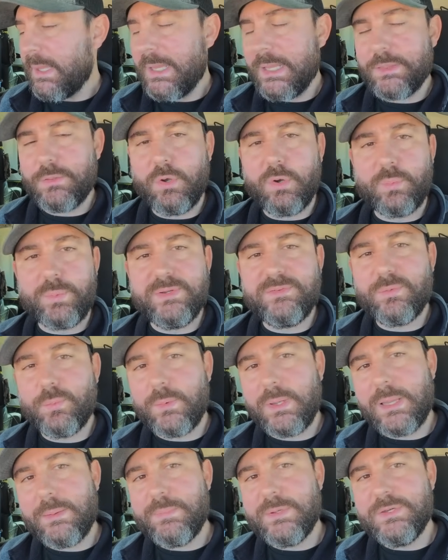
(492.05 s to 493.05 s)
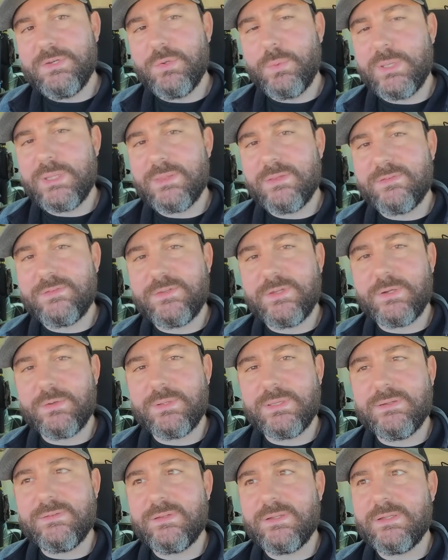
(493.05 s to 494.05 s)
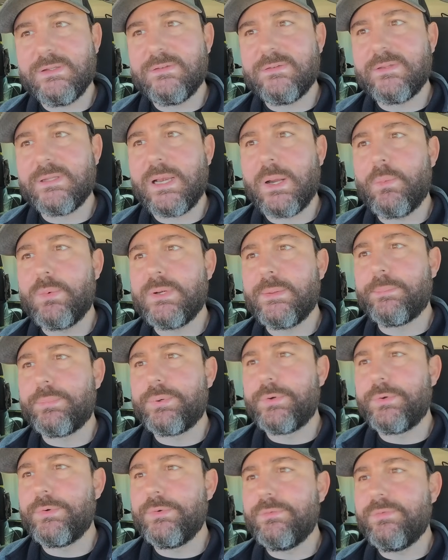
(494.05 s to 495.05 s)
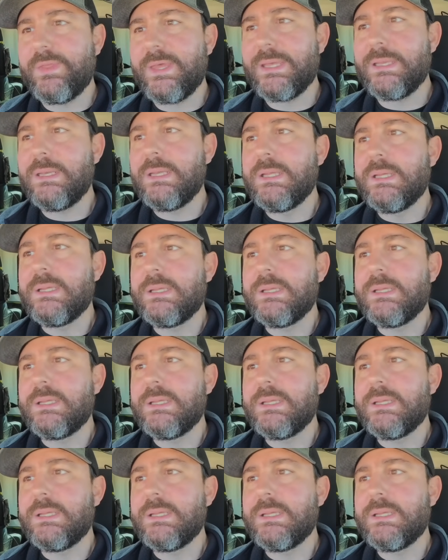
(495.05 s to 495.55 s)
And the whole reason why I've been doing this series is that I want to prove that